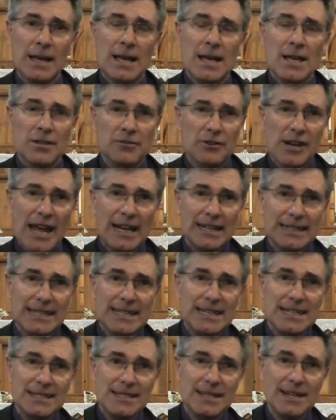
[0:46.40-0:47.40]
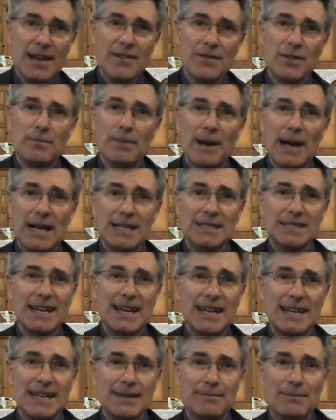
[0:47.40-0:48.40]
The reality is that over the past
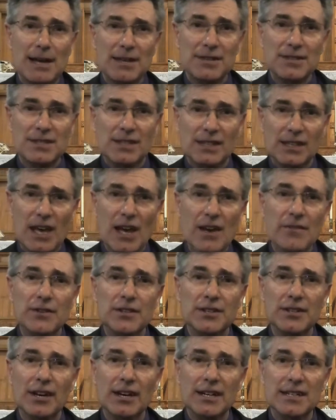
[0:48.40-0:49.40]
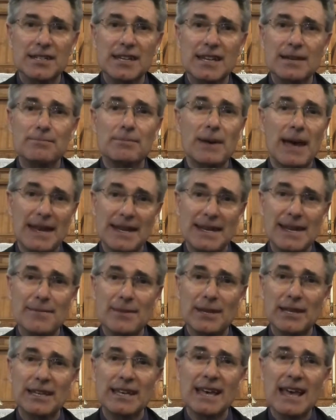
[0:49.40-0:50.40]
18 months, the COVID 19
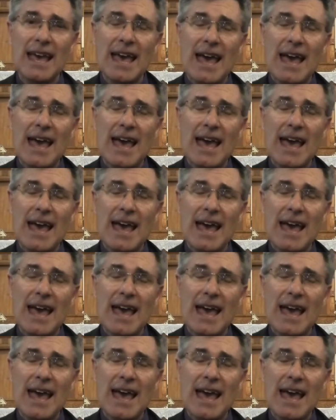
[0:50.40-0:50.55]
pandemic